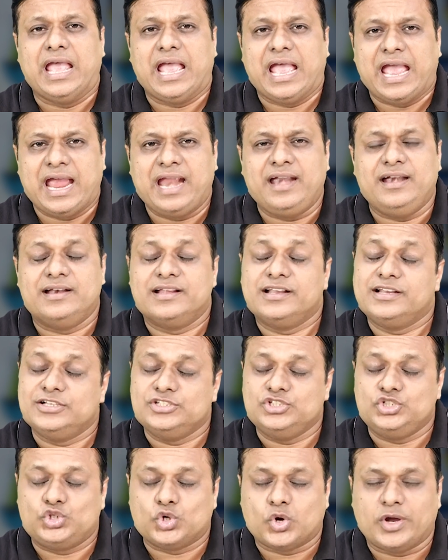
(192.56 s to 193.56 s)
and
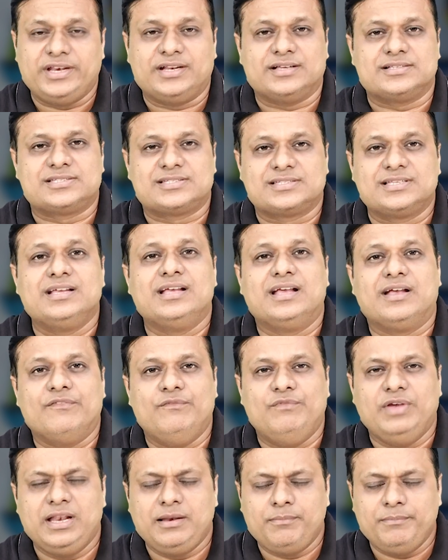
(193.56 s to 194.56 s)
join us.
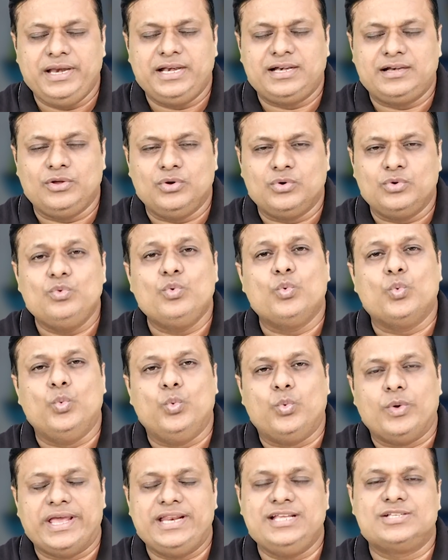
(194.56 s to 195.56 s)
We'll meet you
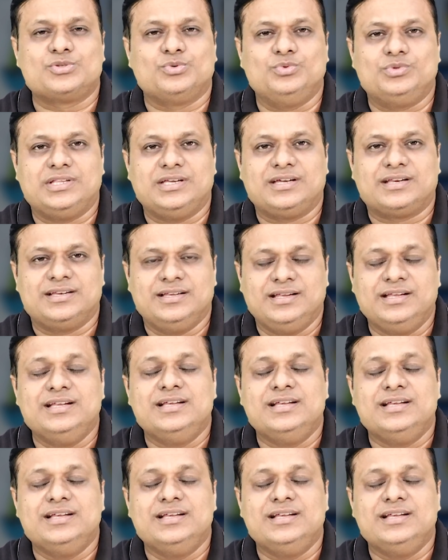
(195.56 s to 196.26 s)
very soon there.